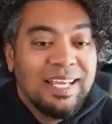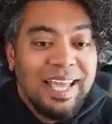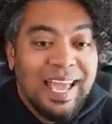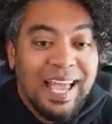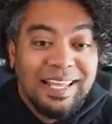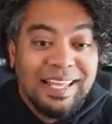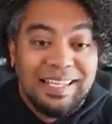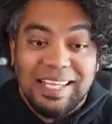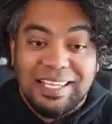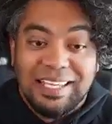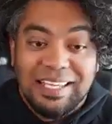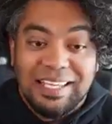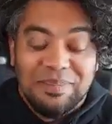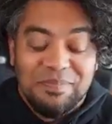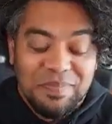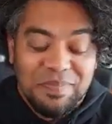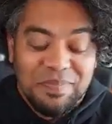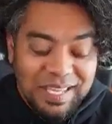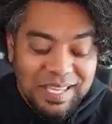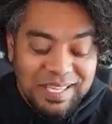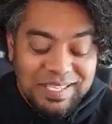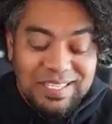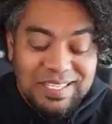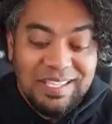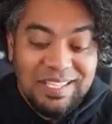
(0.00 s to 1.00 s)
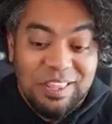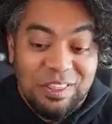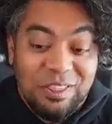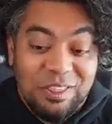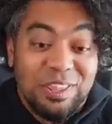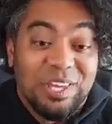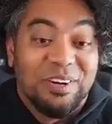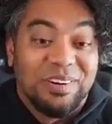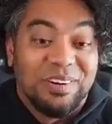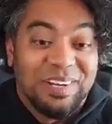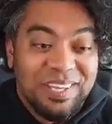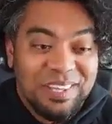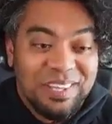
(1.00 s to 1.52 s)
And like
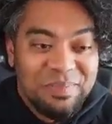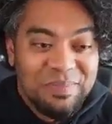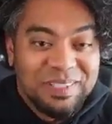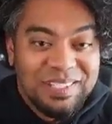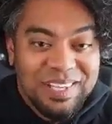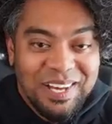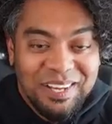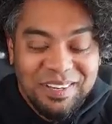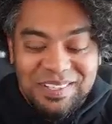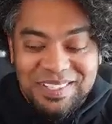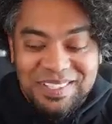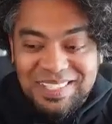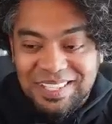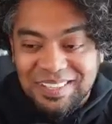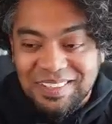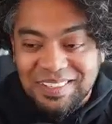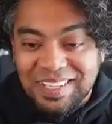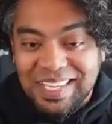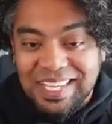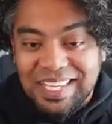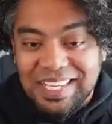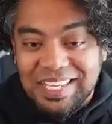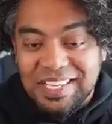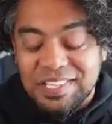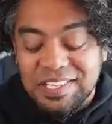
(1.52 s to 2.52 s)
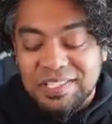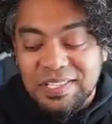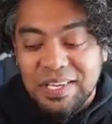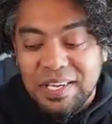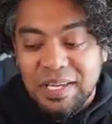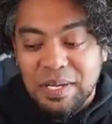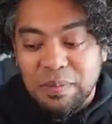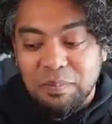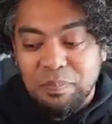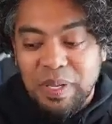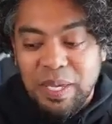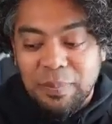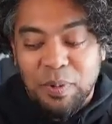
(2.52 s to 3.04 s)
the McDonald's theory is
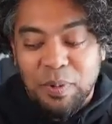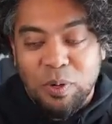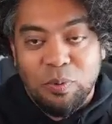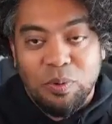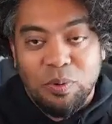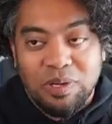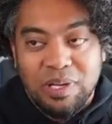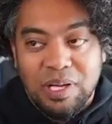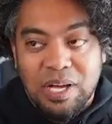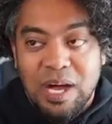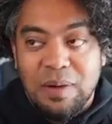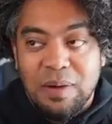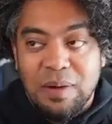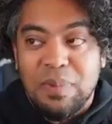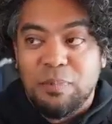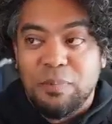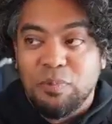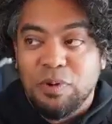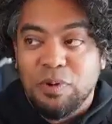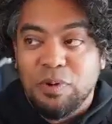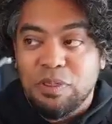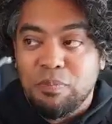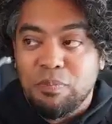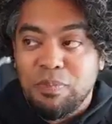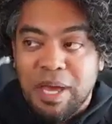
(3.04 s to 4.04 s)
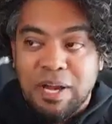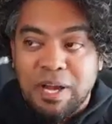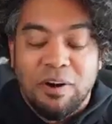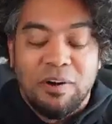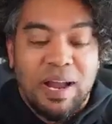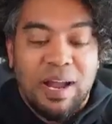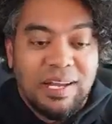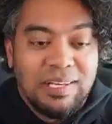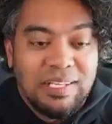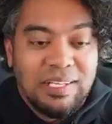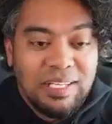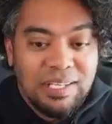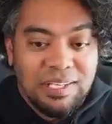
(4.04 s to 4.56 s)
people will come up with better
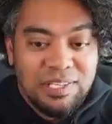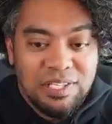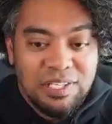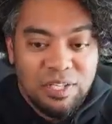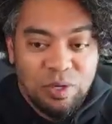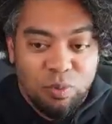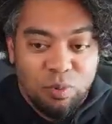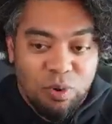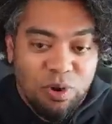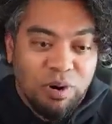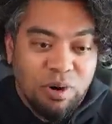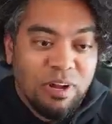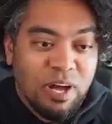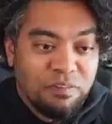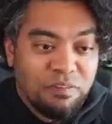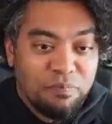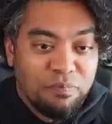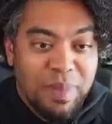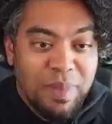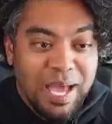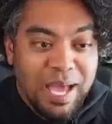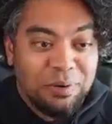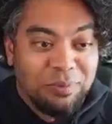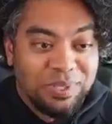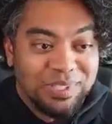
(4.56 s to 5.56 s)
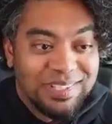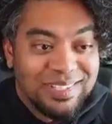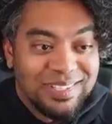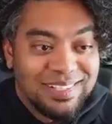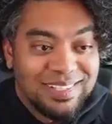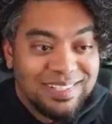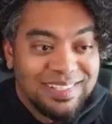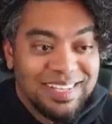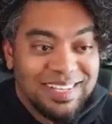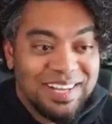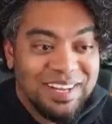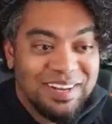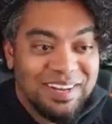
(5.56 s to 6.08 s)
ideas to ward off bad
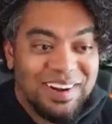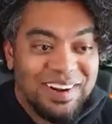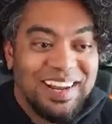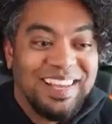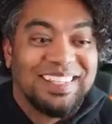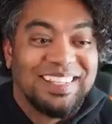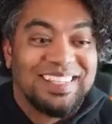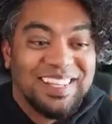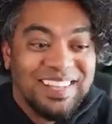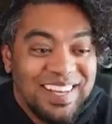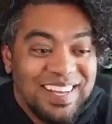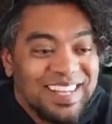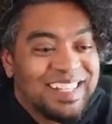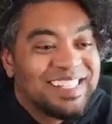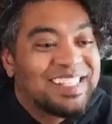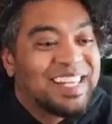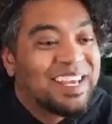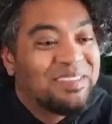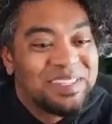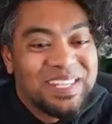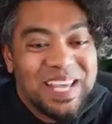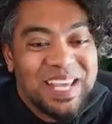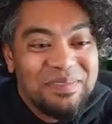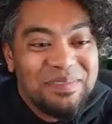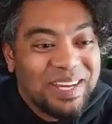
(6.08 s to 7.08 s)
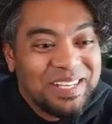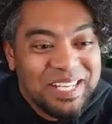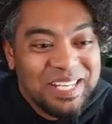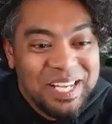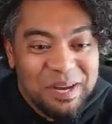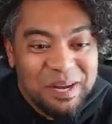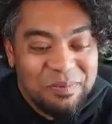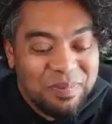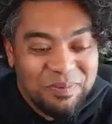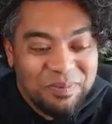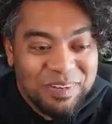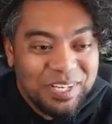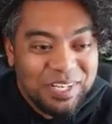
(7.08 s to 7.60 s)
ones. Right? So same
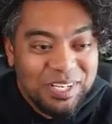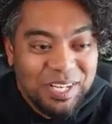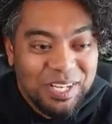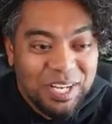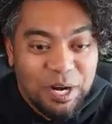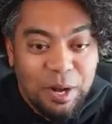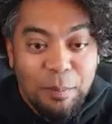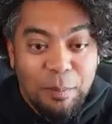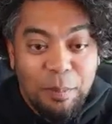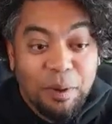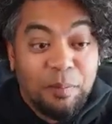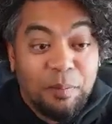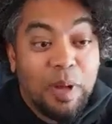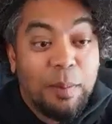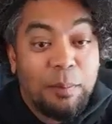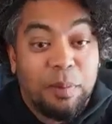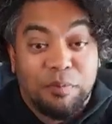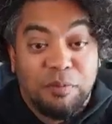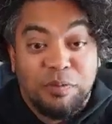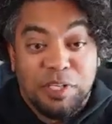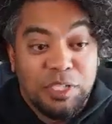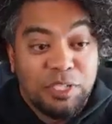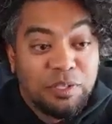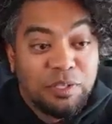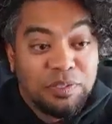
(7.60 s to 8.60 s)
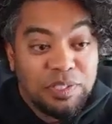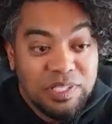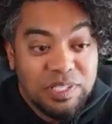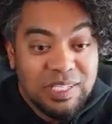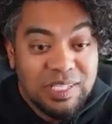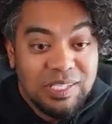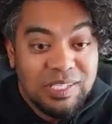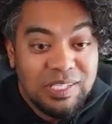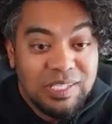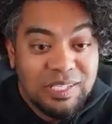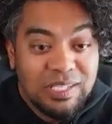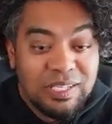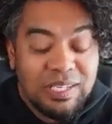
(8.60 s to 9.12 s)
idea, a provisional
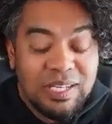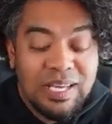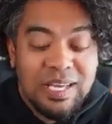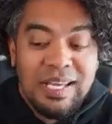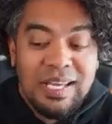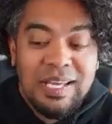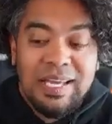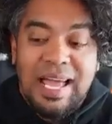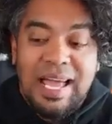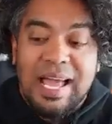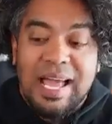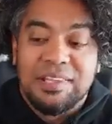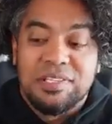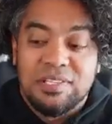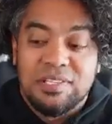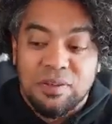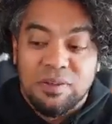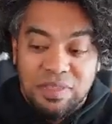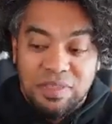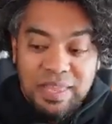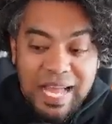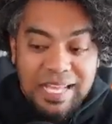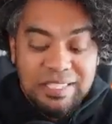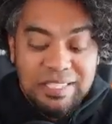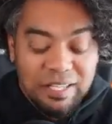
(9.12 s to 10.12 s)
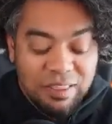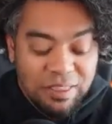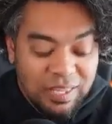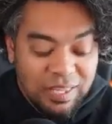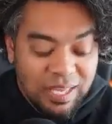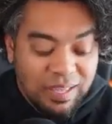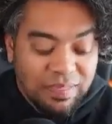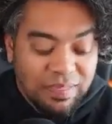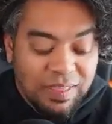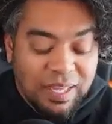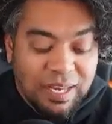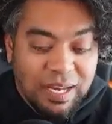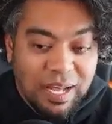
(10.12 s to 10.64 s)
decision. And so that's a
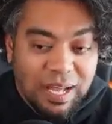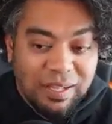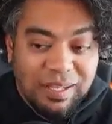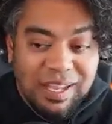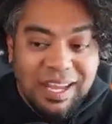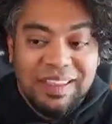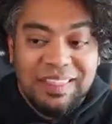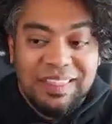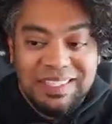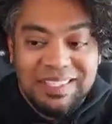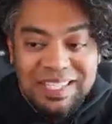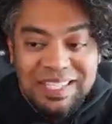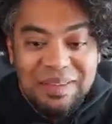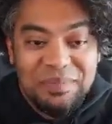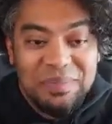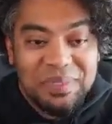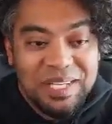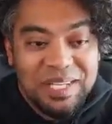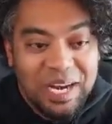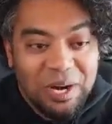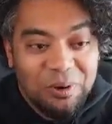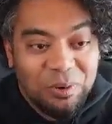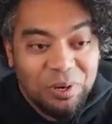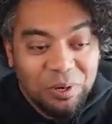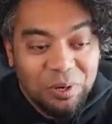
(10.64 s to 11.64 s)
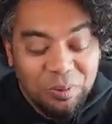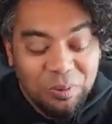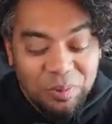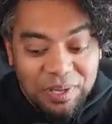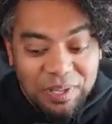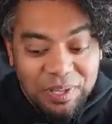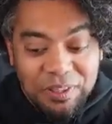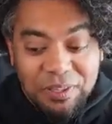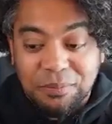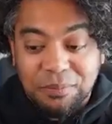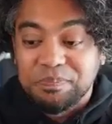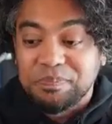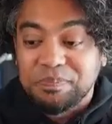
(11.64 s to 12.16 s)
thing that a lot of the teams that I work
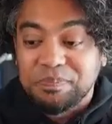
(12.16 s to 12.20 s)
with,